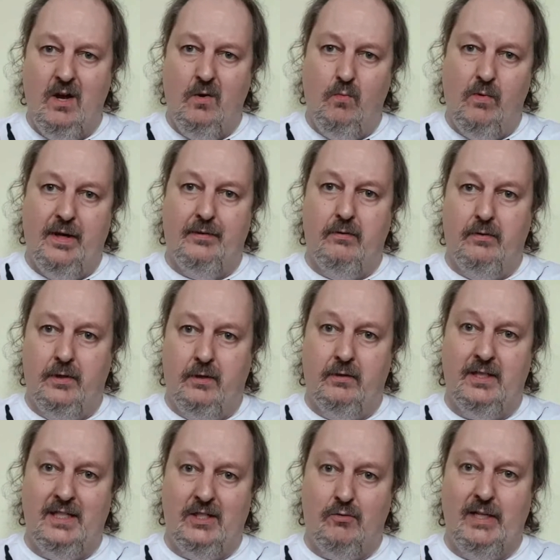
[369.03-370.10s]
whether or
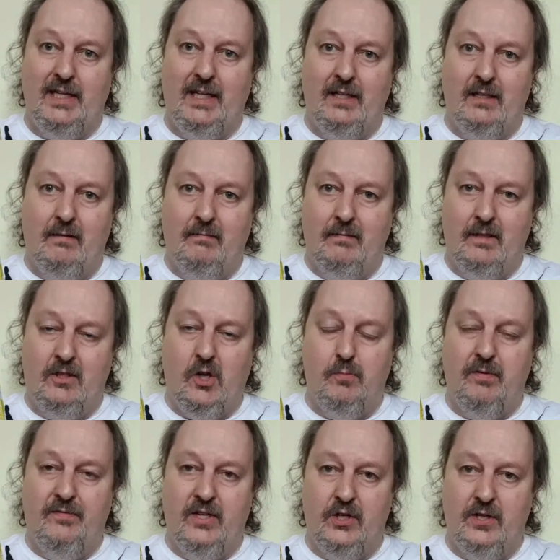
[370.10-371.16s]
not it's reading a
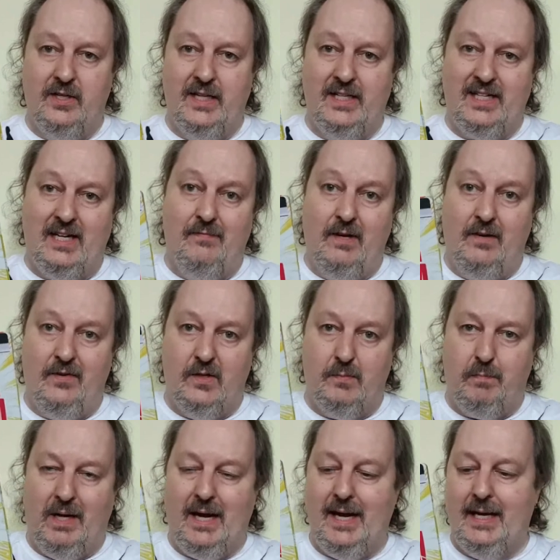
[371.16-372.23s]
Dolby Vision disc, even if it's
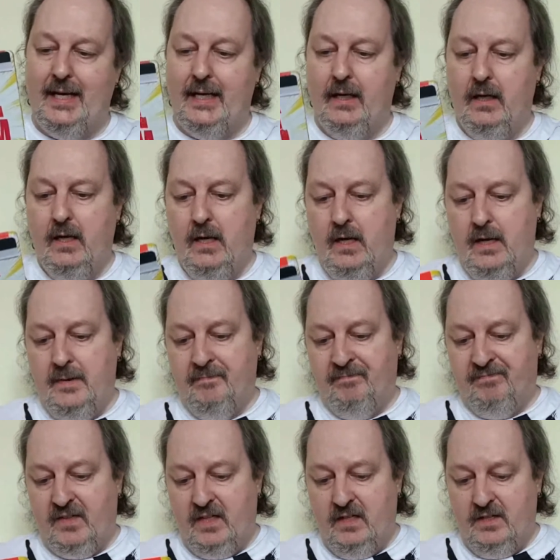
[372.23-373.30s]
playing it.
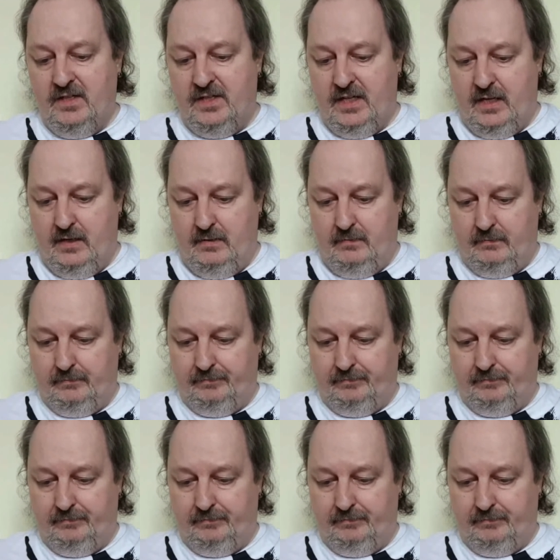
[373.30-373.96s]
So